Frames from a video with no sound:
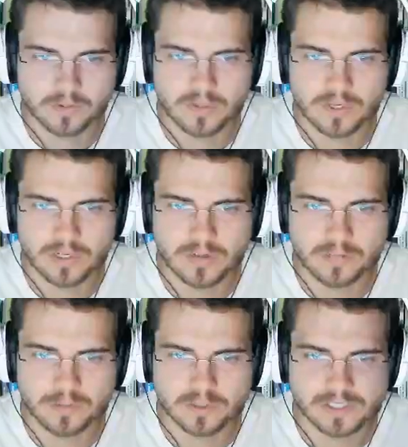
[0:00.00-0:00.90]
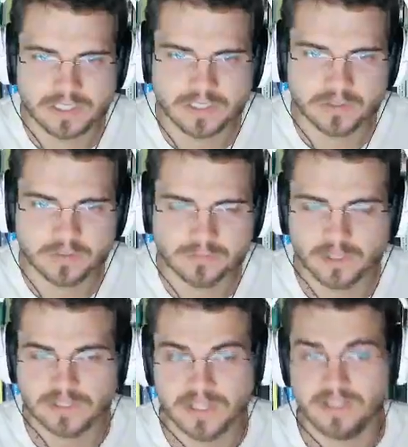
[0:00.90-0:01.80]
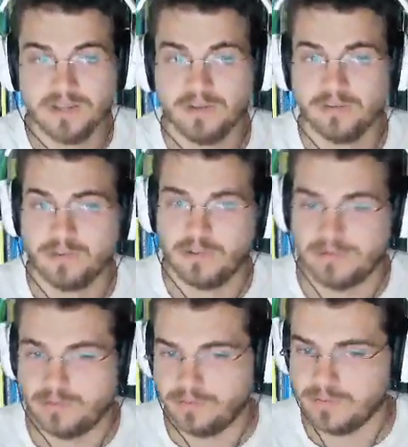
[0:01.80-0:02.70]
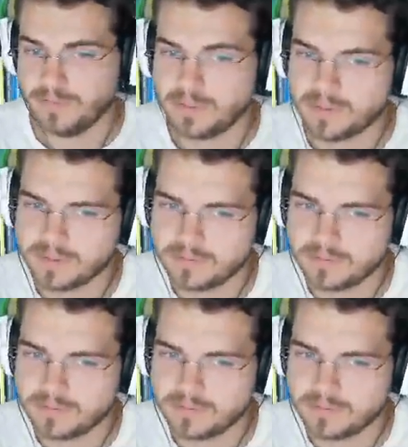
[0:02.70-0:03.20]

then they do a front side heel. Front side heels are extremely hard.